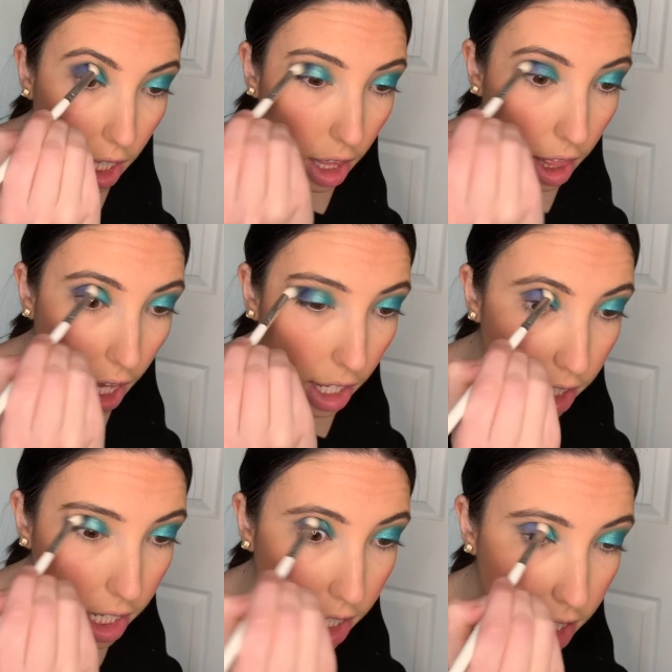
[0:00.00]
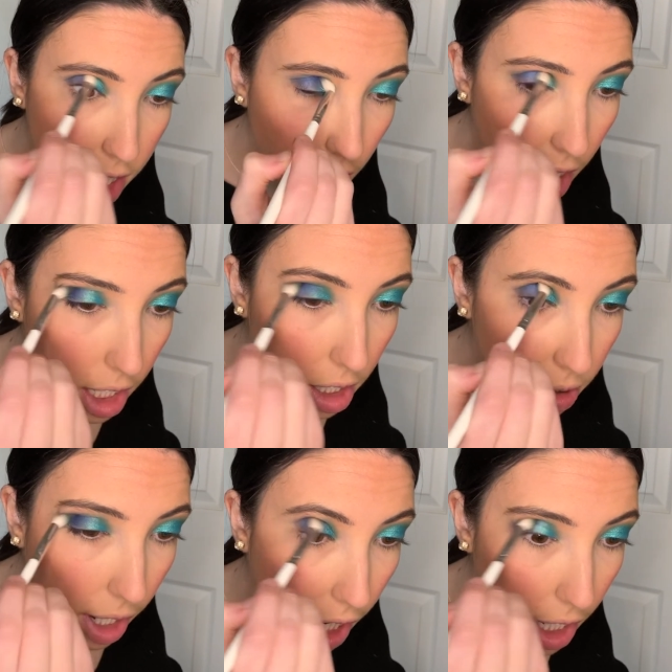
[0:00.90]
That is
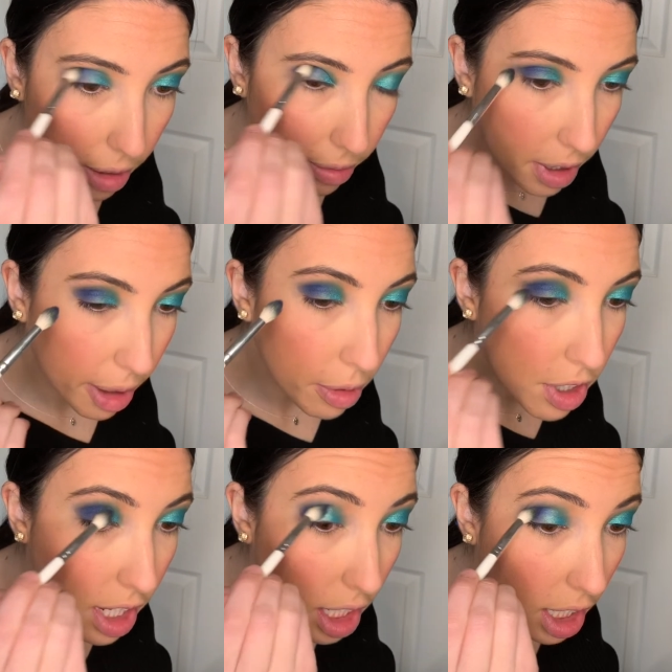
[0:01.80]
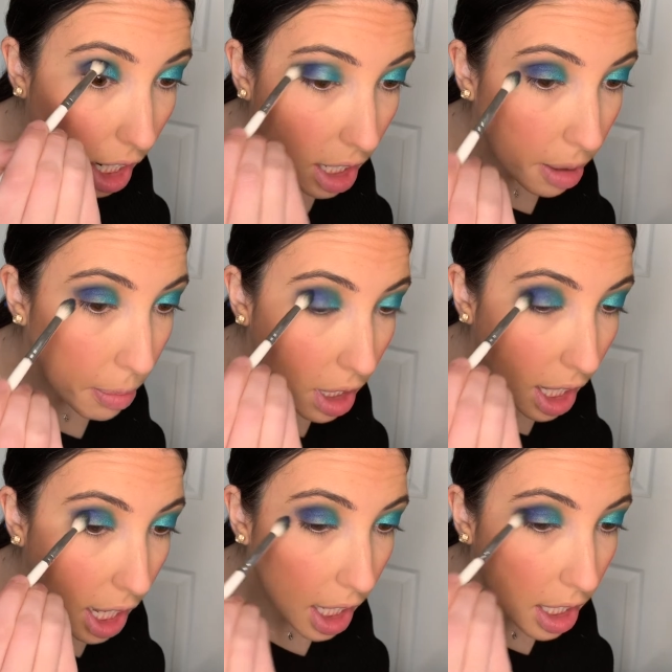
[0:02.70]
a-okay. And we're just gonna kind of
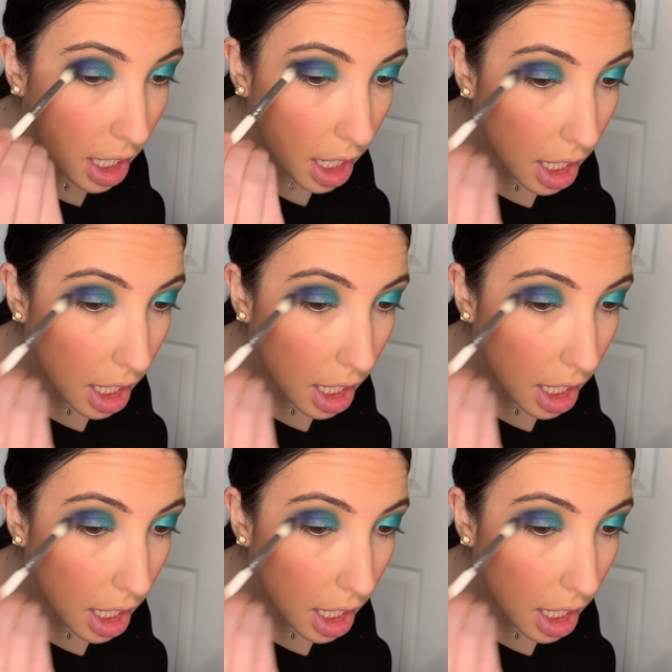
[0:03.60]
blend